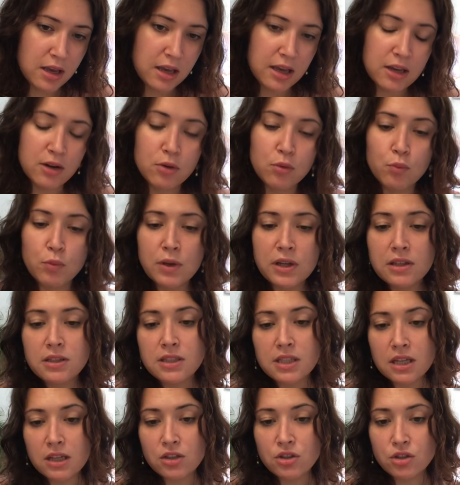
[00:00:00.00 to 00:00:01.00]
And a real
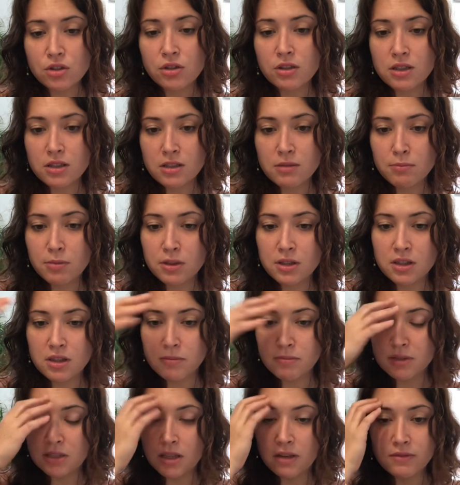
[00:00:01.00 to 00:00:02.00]
teacher doesn't put
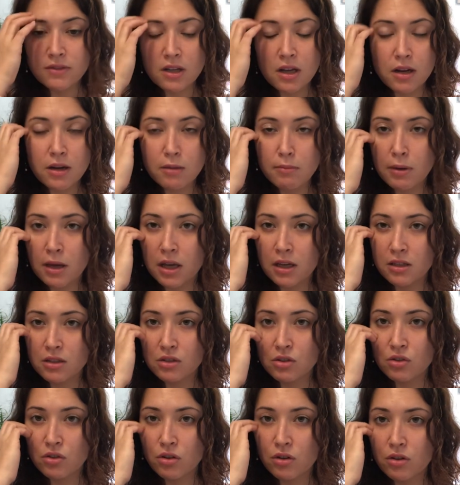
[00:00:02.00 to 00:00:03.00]
themselves on a
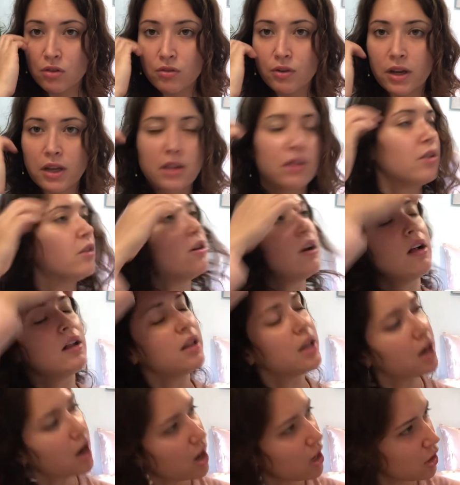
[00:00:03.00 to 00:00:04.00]
pedestal, right? They're not
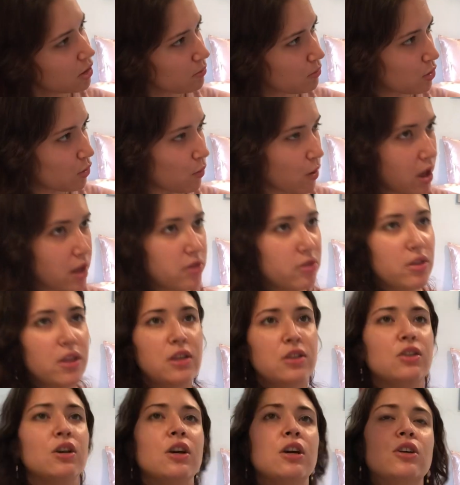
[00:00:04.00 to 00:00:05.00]
like, I am the one
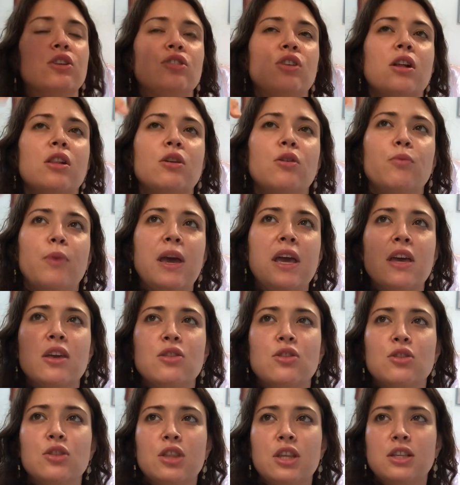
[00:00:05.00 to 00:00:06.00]
that shall
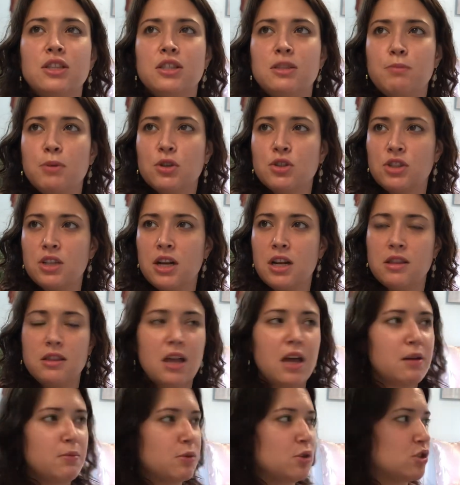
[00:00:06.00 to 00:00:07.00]
awaken this person and
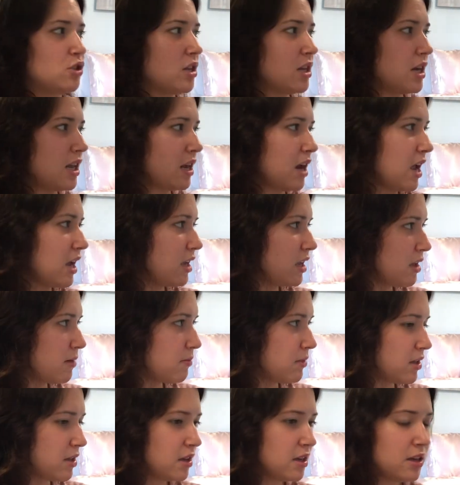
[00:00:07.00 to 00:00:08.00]
that person, and I
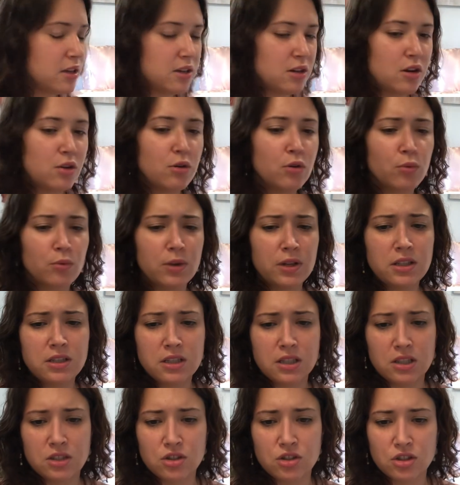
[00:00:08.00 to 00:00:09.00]
am the... No, a real
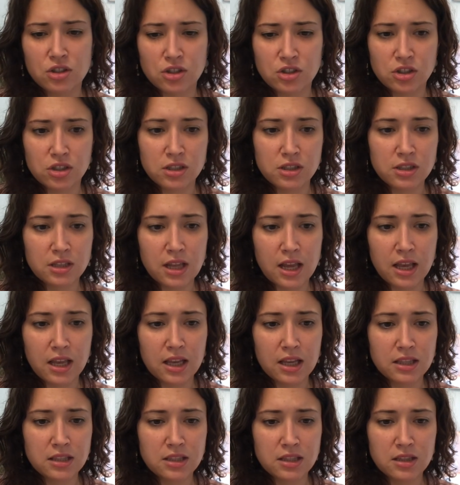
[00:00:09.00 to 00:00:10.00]
teacher just like
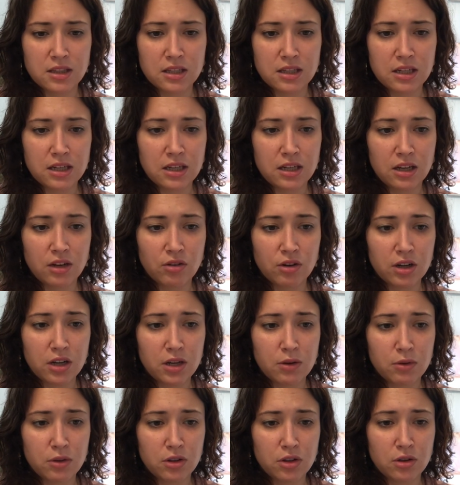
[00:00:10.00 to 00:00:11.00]
gets in the nitty-gritty
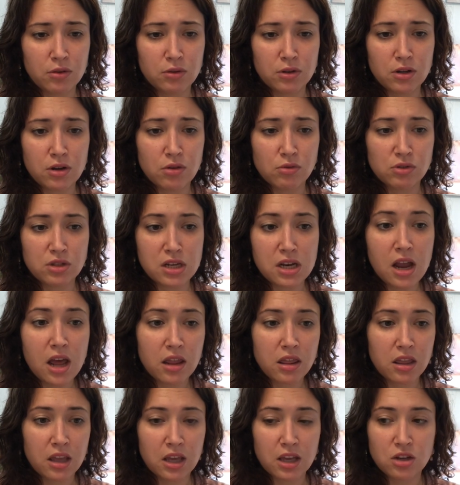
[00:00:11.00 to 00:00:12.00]
with you and knows
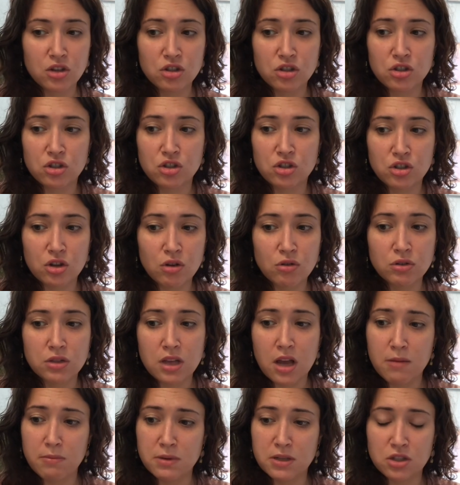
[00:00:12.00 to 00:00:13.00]
nothing and just shows
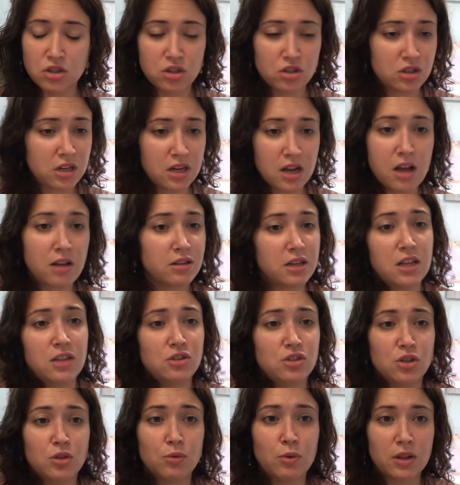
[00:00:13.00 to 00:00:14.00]
up and sh
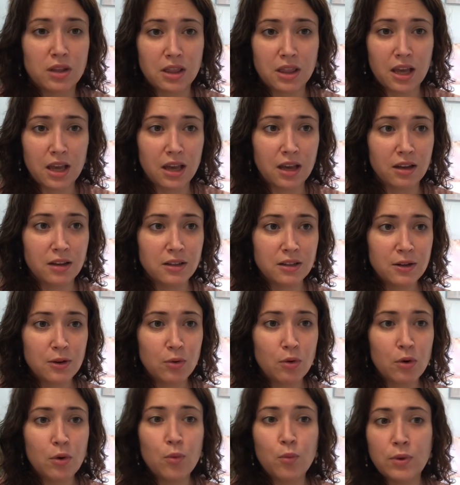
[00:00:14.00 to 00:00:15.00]
tells you what they,
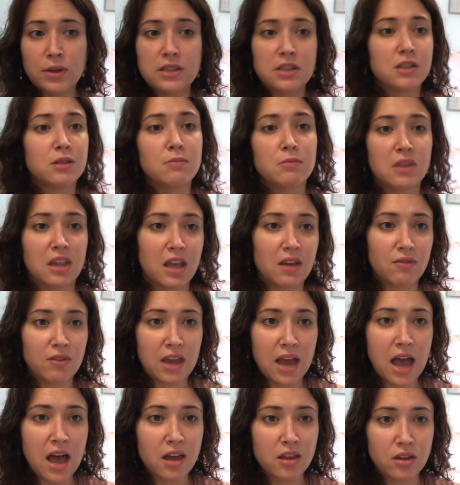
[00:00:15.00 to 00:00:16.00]
what wisdom they've
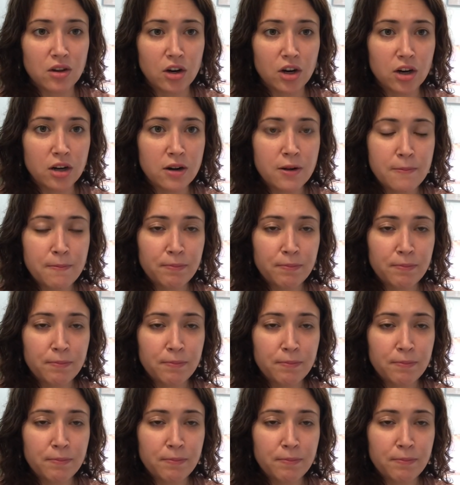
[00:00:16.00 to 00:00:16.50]
gathered.